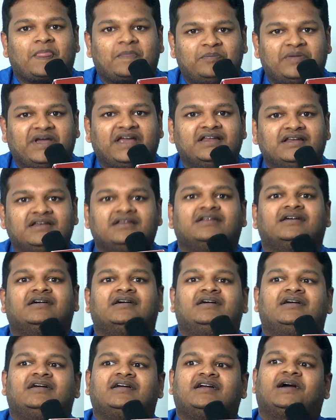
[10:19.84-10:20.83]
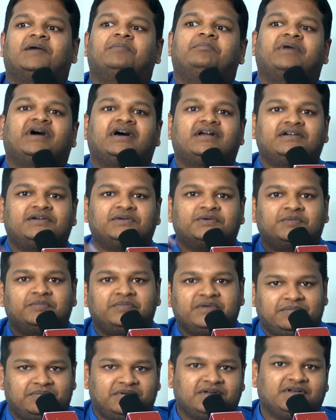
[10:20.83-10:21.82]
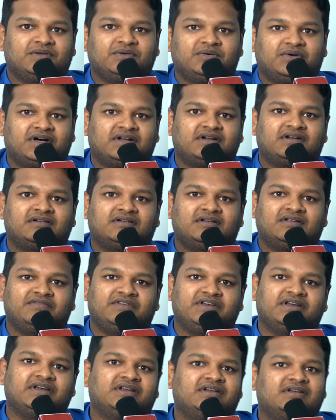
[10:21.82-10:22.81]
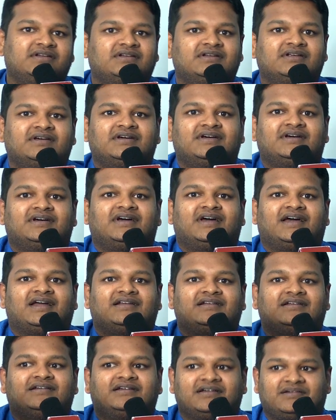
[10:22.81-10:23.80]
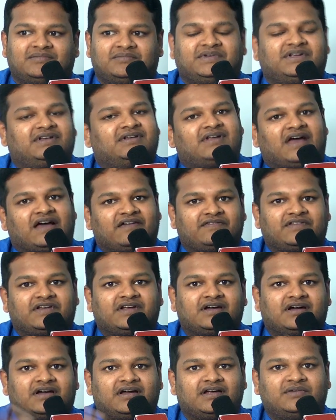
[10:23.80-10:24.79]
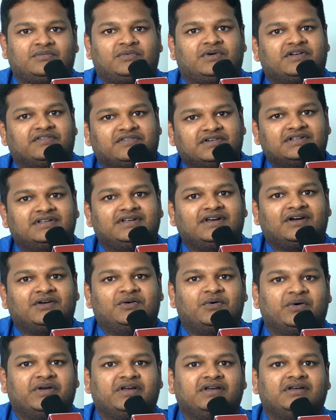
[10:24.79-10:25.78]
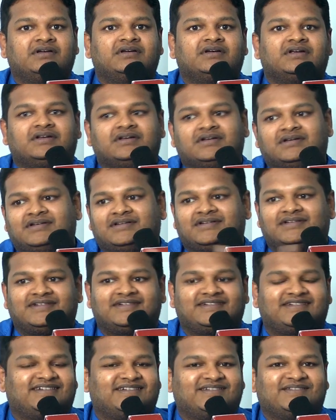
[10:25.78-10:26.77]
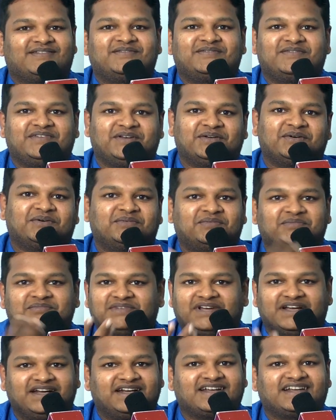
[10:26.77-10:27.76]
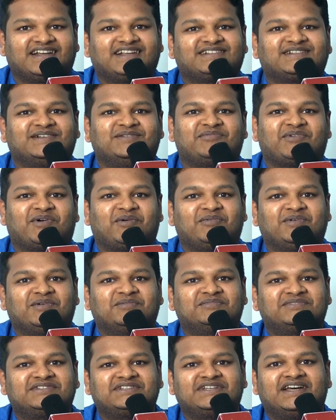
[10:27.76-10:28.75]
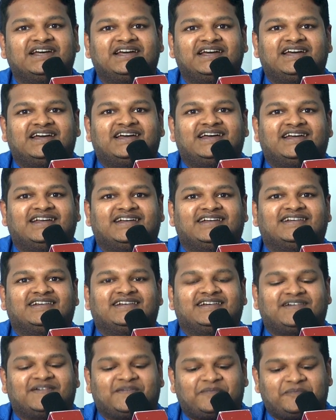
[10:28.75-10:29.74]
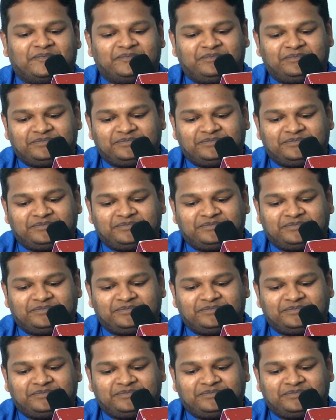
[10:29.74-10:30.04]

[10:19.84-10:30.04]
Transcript: pain compared to people who are living in Africa and whatever they are going in, the international problems. And